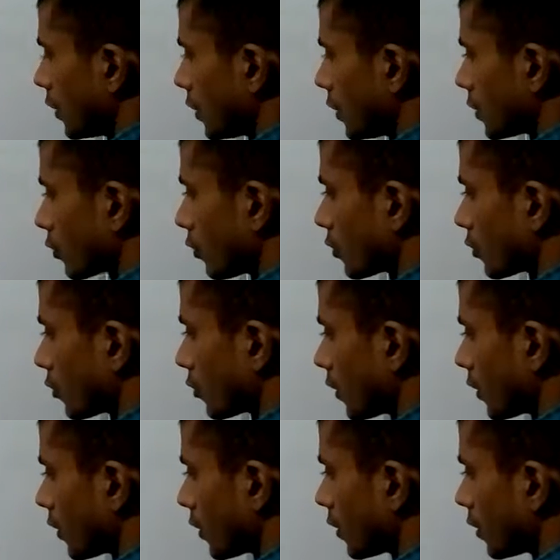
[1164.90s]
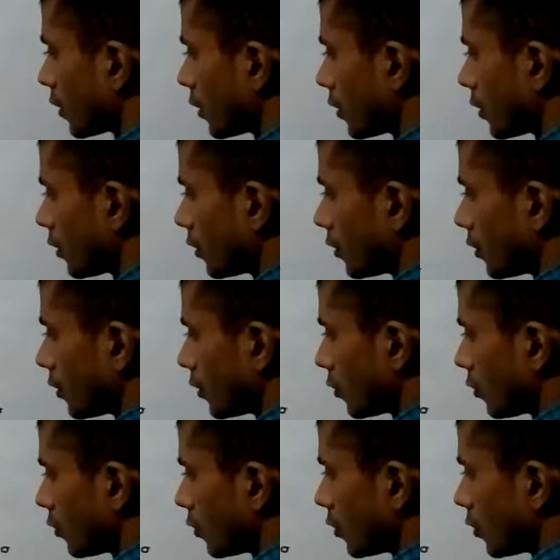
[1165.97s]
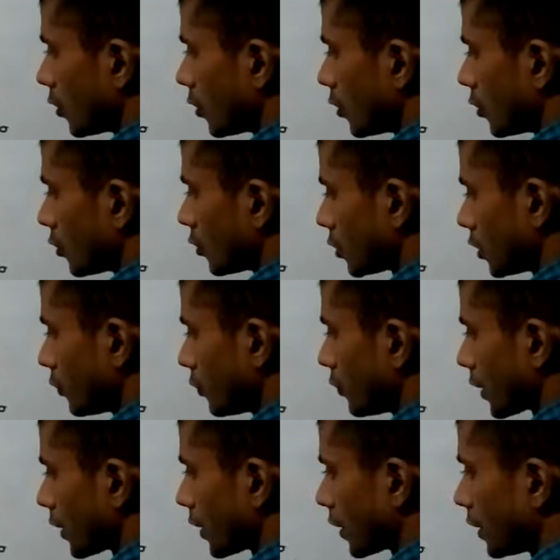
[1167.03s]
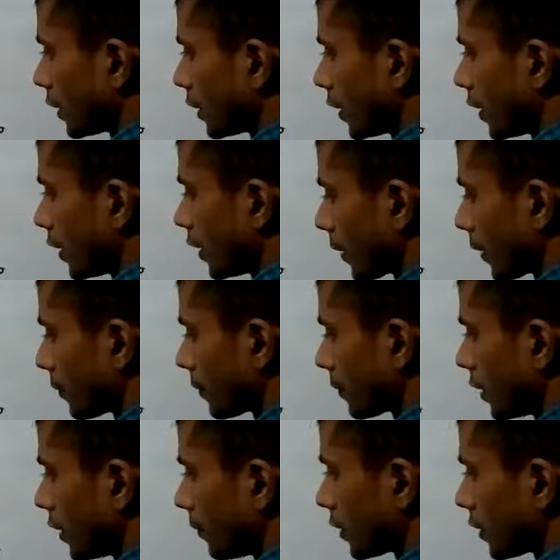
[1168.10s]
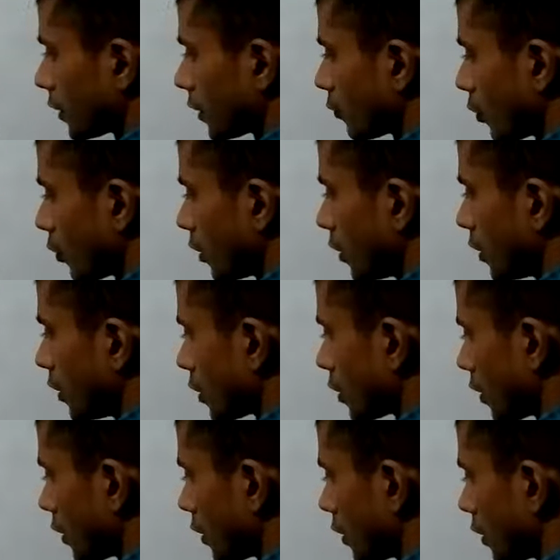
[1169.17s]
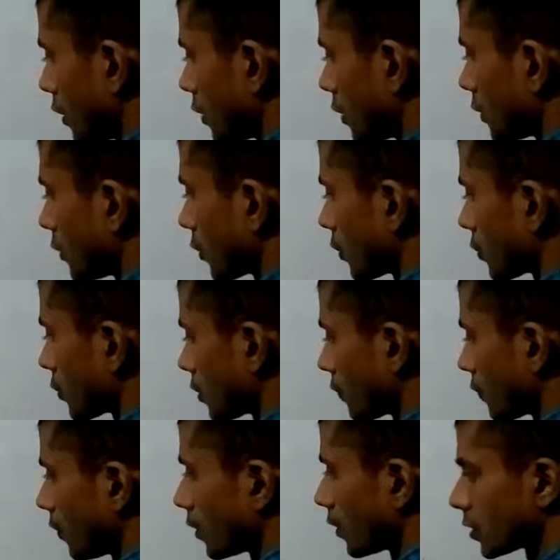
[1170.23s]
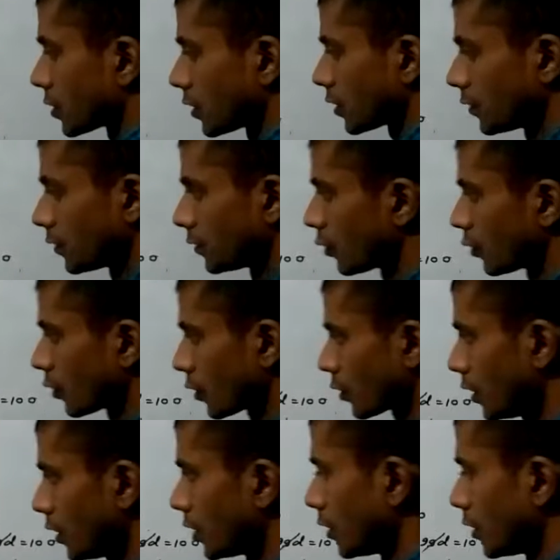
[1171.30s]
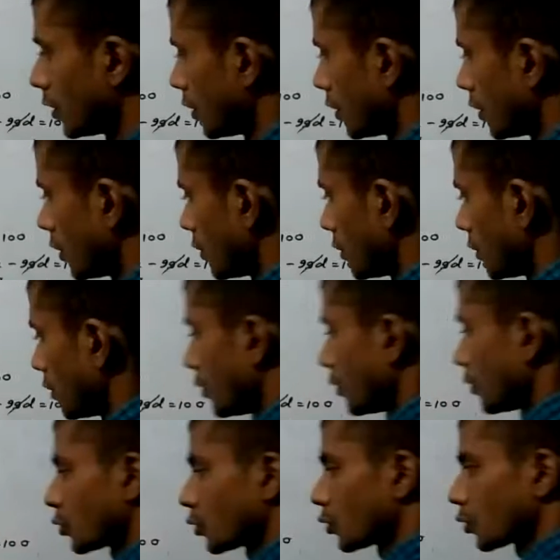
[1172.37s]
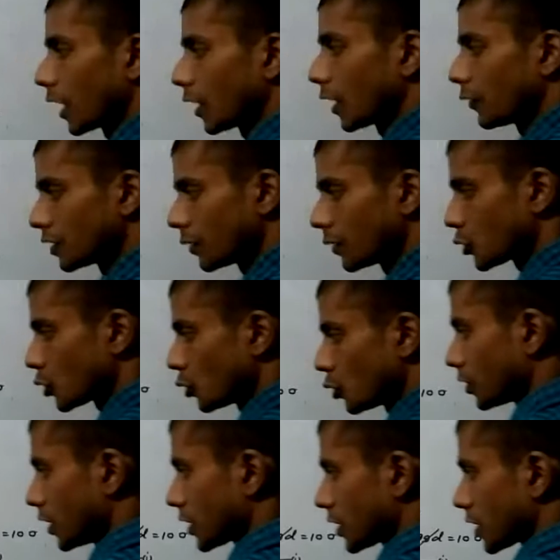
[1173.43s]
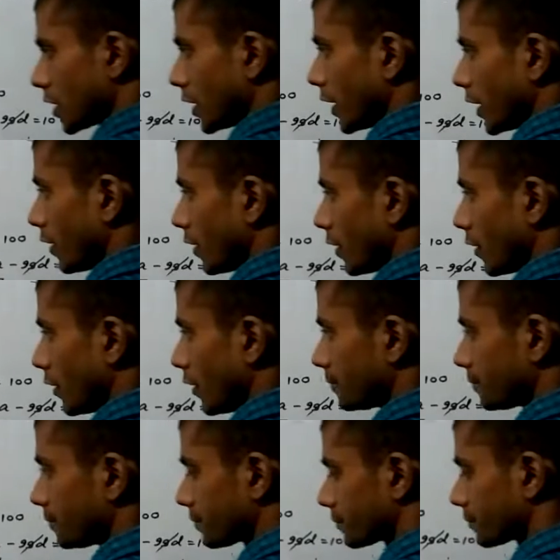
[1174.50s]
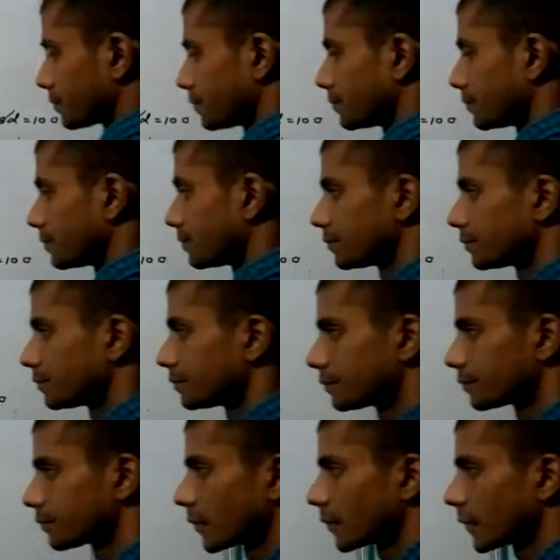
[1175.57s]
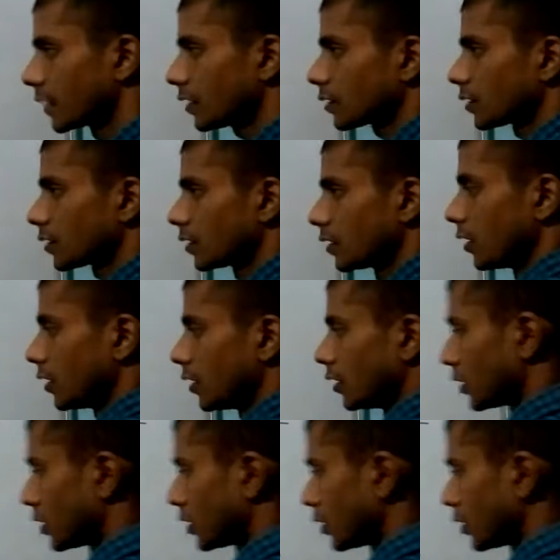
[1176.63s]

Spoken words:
small a is equal to 100, no? See, we are getting capital A minus small a is 100. Let this be equation first, okay? So can we substitute this here? Yes,